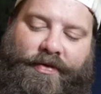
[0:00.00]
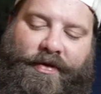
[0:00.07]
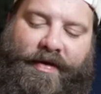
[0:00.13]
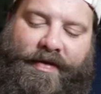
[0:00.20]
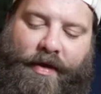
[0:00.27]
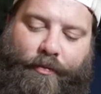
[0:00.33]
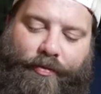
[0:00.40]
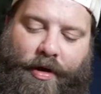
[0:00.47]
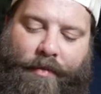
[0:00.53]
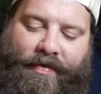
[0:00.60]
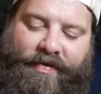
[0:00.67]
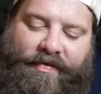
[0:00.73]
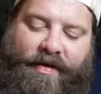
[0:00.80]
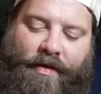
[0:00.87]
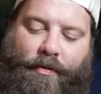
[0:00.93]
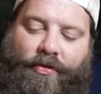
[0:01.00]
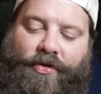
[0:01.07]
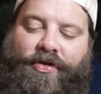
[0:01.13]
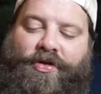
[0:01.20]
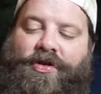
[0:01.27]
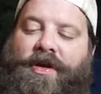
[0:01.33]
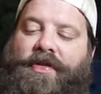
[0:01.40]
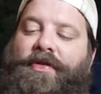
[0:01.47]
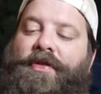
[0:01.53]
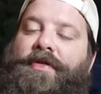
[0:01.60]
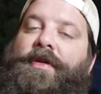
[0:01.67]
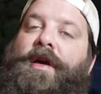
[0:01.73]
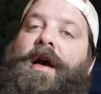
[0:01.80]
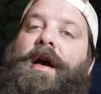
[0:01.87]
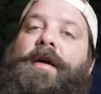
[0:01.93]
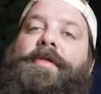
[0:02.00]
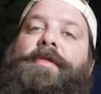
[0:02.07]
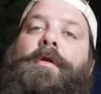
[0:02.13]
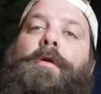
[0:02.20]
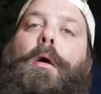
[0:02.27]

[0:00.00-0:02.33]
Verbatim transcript: of these, I'd probably stick with the skinless guys.